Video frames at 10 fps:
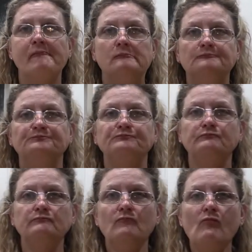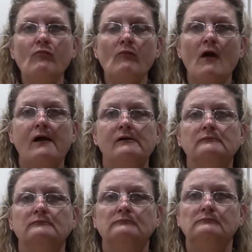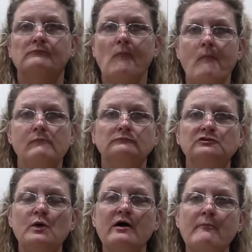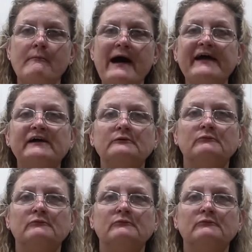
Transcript: All right. There you go. Thanks, Monk. You're welcome. Bye.